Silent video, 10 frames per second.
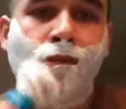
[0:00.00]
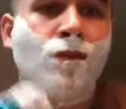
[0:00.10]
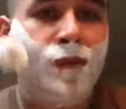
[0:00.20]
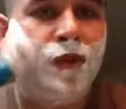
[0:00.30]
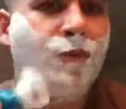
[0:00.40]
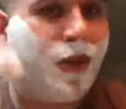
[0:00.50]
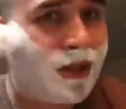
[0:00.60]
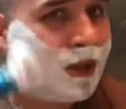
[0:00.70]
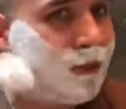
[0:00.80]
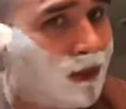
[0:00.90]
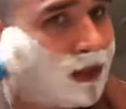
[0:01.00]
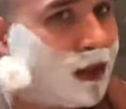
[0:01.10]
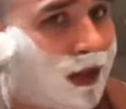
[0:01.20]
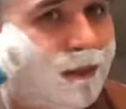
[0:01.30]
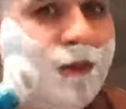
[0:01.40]
So the brush I'm using
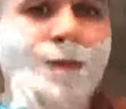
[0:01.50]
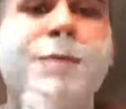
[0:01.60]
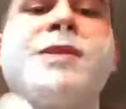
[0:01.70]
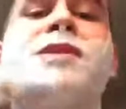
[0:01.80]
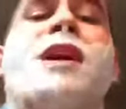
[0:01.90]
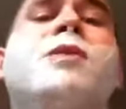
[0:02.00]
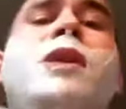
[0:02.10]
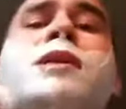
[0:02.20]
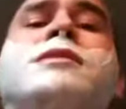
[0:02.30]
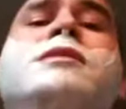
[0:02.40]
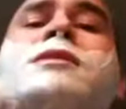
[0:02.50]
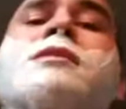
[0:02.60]
is made by Scott Rollins.